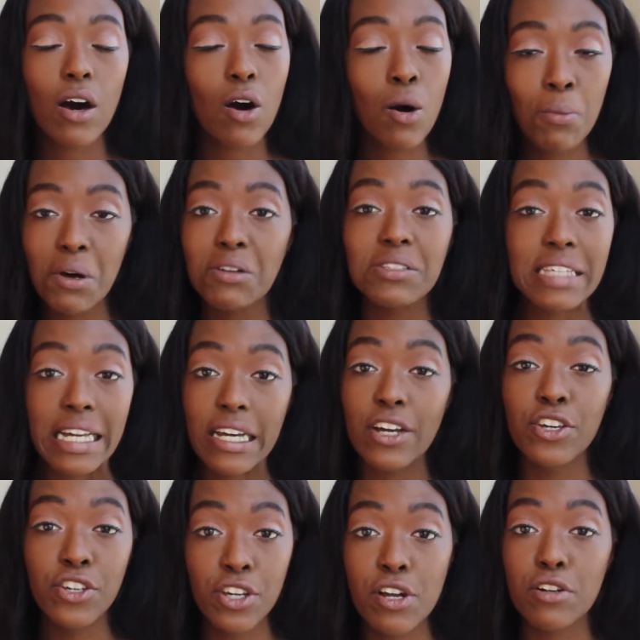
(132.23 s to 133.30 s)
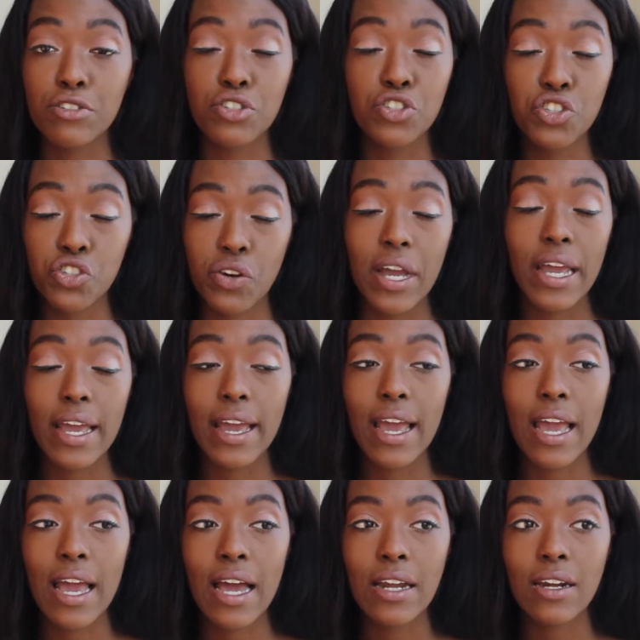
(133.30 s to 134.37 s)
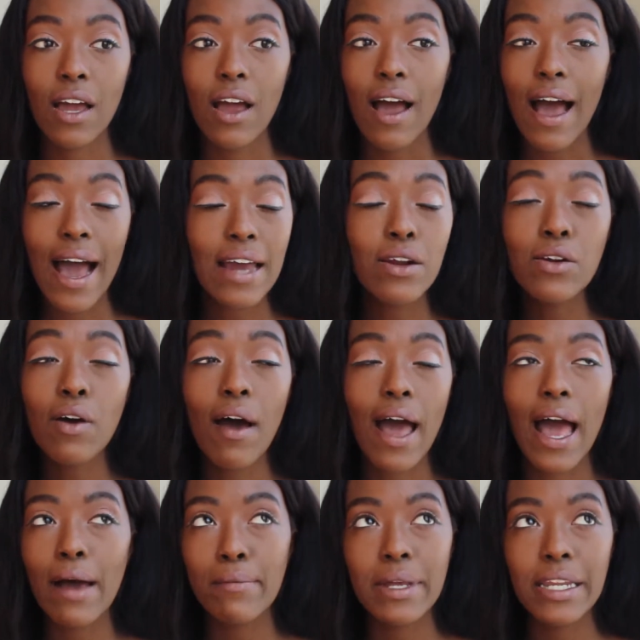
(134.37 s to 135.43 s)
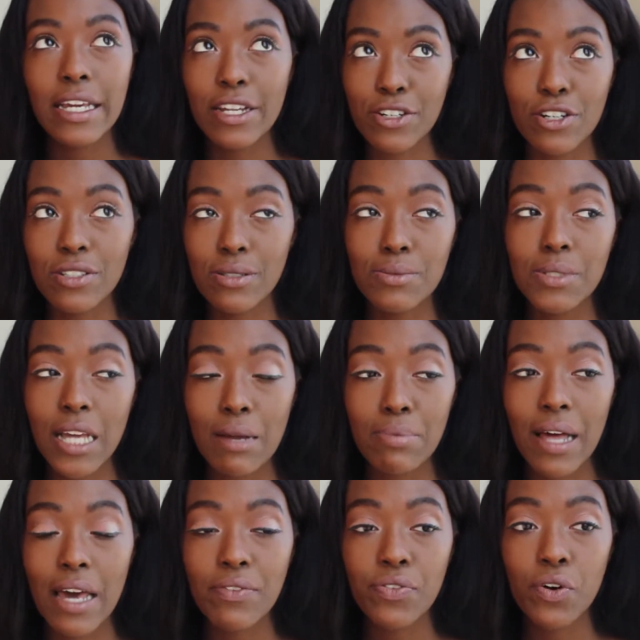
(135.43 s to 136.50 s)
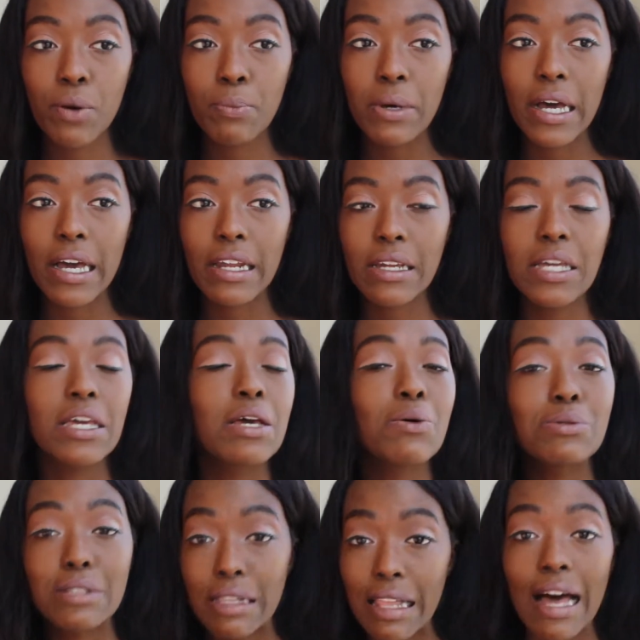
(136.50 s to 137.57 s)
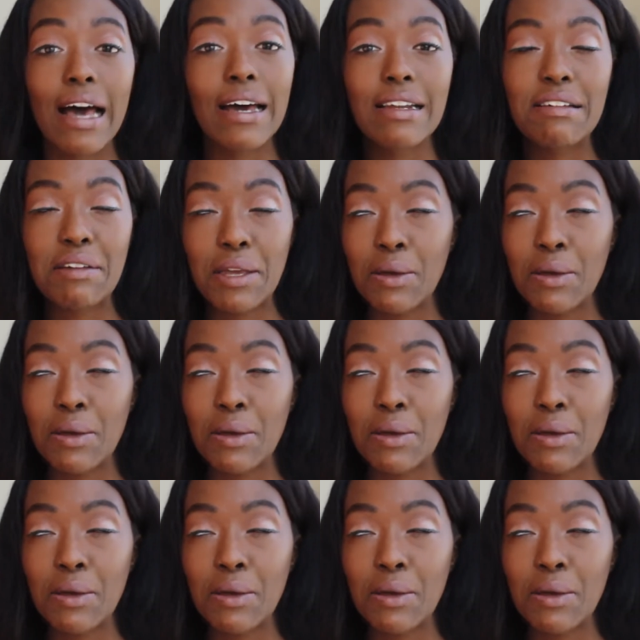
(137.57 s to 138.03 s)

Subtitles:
almost like a year straight, and I don't know how many internships I applied for, but it was a lot.